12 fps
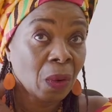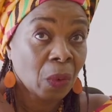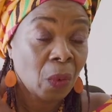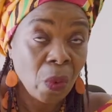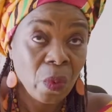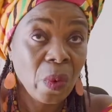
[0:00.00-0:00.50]

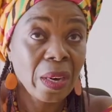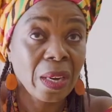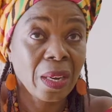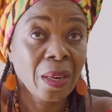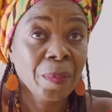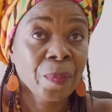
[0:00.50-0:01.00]

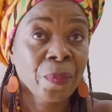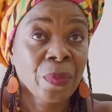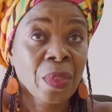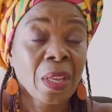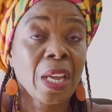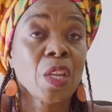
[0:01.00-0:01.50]
corona,
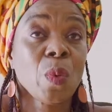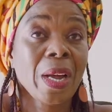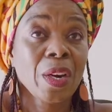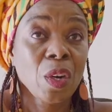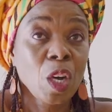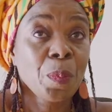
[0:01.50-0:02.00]
and you
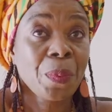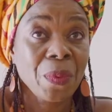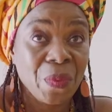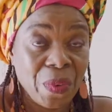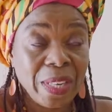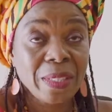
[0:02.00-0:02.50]
are not
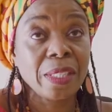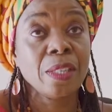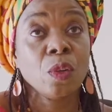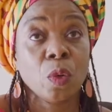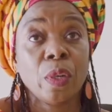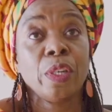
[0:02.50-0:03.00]

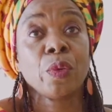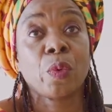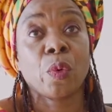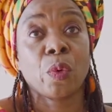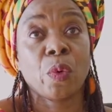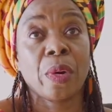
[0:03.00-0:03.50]
preventing only
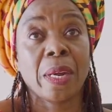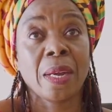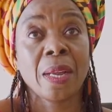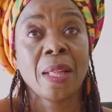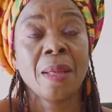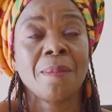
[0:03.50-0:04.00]

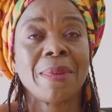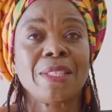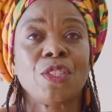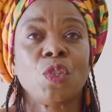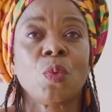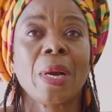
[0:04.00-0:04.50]
corona,
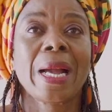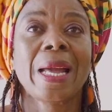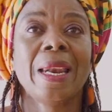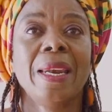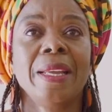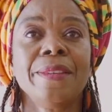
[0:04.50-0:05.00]
but you are
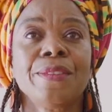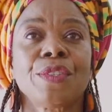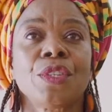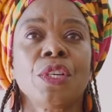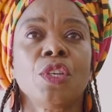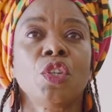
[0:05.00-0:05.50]

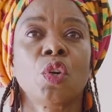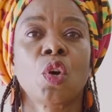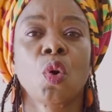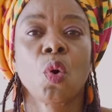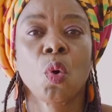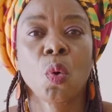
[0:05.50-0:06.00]
cleansing
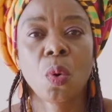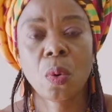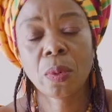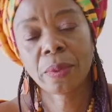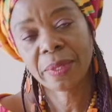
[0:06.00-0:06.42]
your own